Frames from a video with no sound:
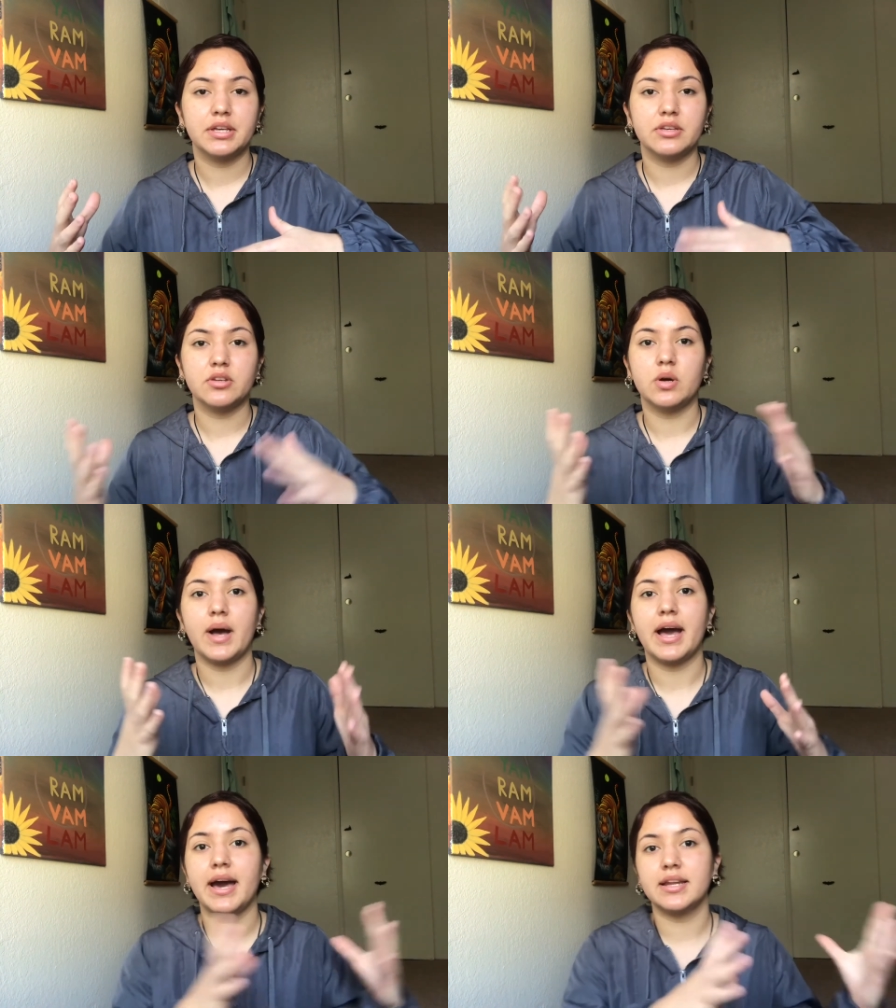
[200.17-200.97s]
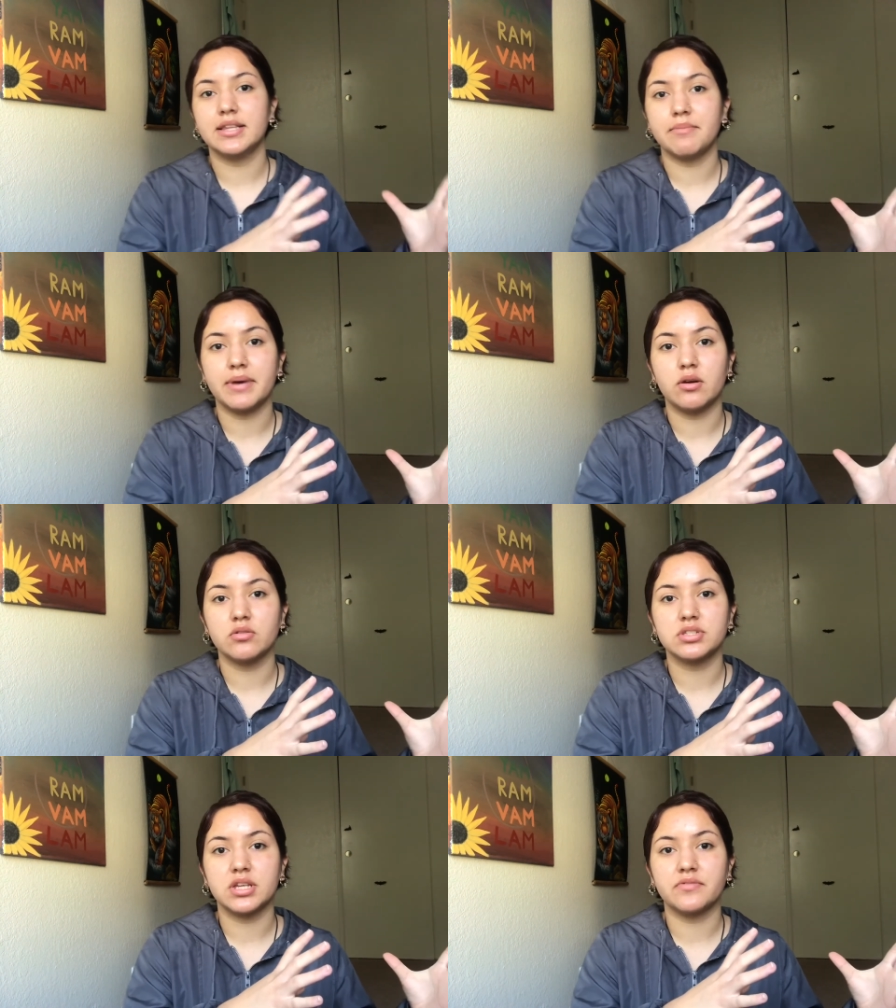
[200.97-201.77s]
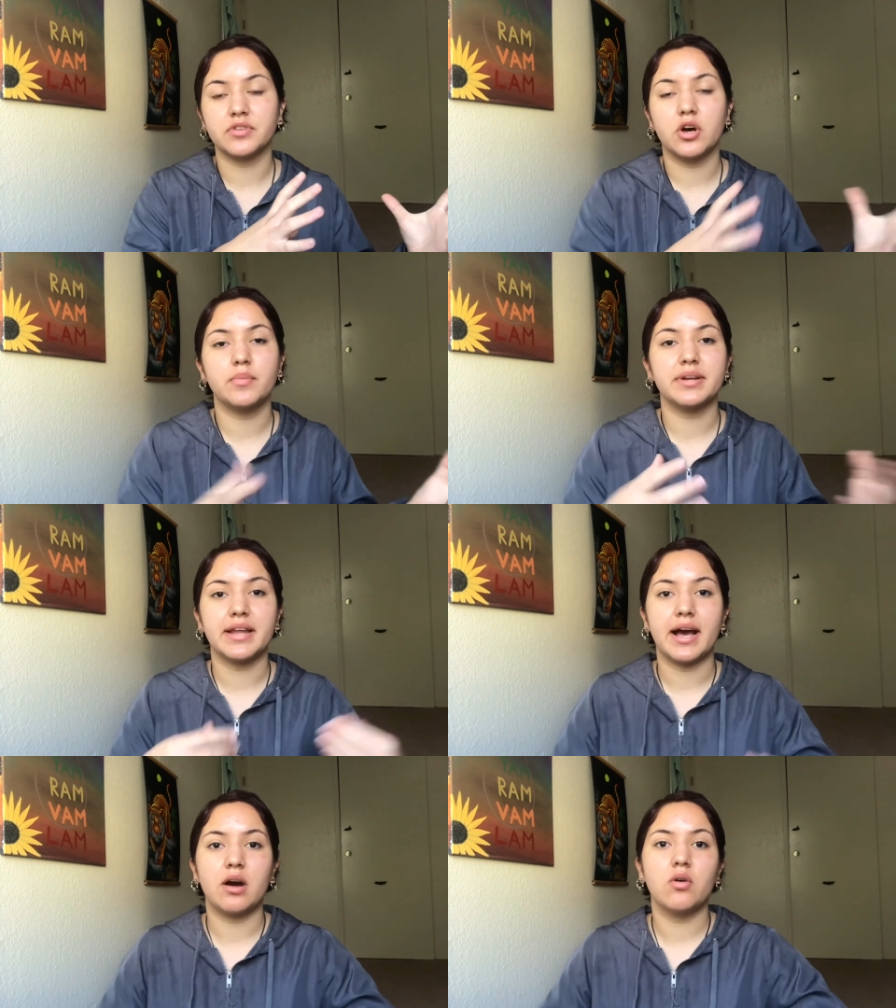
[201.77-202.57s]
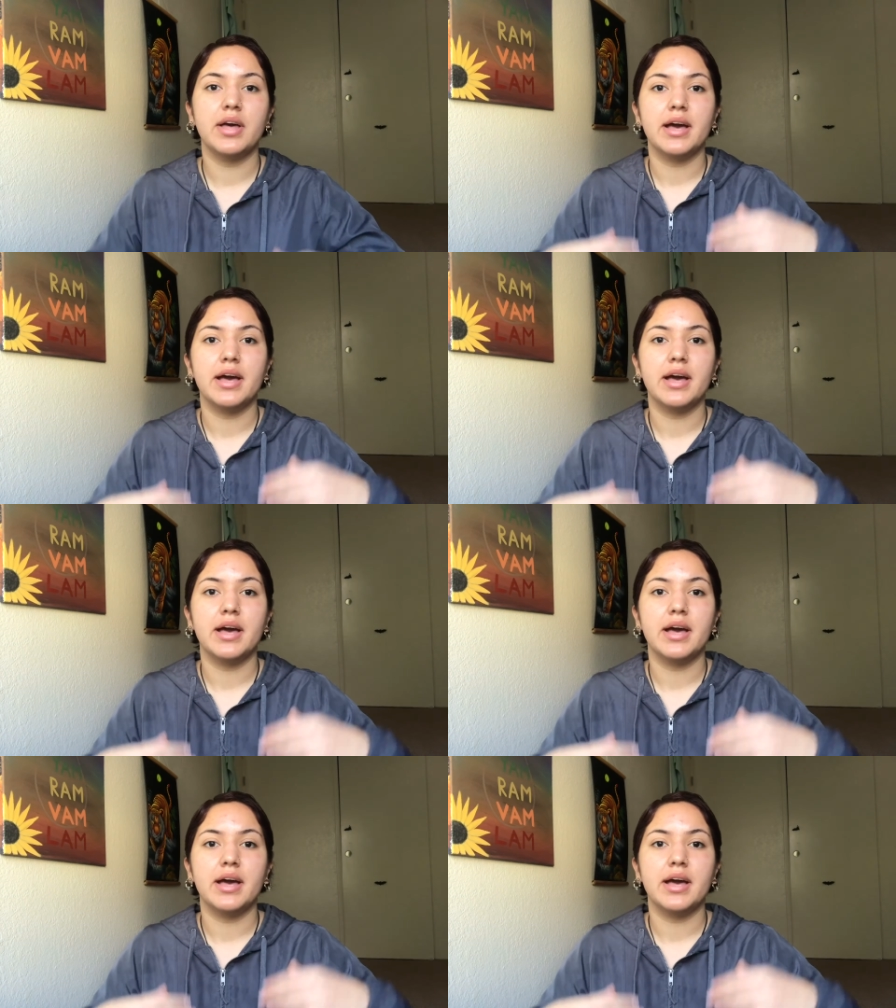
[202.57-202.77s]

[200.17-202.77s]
You know, I hadn't let my old self go, but now